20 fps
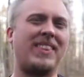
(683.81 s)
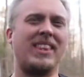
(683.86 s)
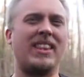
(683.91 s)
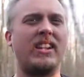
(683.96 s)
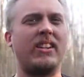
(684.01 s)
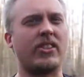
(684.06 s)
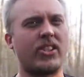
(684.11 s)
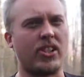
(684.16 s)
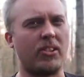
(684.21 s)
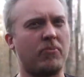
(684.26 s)

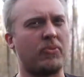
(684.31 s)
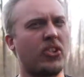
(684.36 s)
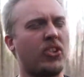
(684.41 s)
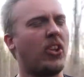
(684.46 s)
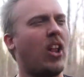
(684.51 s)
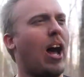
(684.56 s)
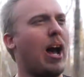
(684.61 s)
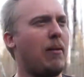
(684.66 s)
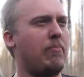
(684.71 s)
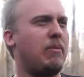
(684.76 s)
there's some
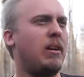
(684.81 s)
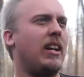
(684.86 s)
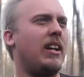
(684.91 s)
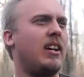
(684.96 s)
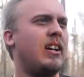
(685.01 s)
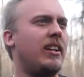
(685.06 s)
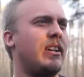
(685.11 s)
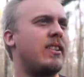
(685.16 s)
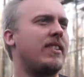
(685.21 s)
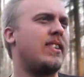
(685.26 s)
slop in
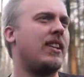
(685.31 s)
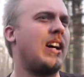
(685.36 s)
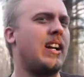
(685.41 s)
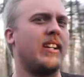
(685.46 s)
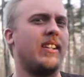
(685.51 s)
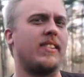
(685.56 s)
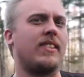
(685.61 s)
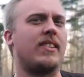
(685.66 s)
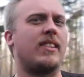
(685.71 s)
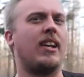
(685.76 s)
it. It's not
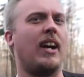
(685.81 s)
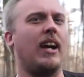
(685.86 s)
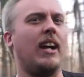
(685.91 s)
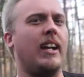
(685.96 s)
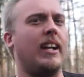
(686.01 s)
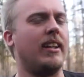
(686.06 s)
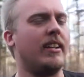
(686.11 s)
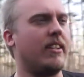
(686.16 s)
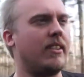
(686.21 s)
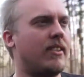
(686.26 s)
as
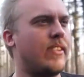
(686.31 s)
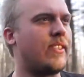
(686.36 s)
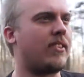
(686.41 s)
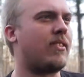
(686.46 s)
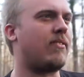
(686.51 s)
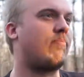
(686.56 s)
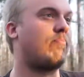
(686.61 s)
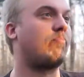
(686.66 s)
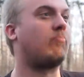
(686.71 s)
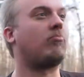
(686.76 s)
tight as
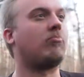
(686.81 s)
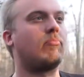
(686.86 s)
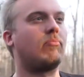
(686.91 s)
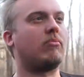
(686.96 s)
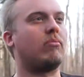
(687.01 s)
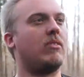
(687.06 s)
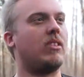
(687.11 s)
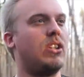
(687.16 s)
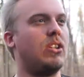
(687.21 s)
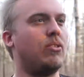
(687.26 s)

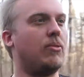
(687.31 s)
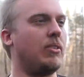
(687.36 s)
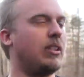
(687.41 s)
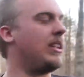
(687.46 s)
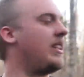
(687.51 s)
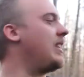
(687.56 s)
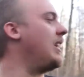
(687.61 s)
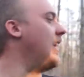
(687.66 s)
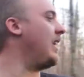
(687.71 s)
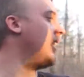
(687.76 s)
you would
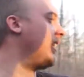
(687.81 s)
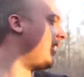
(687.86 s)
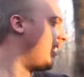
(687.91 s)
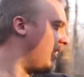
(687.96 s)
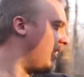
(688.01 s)
think,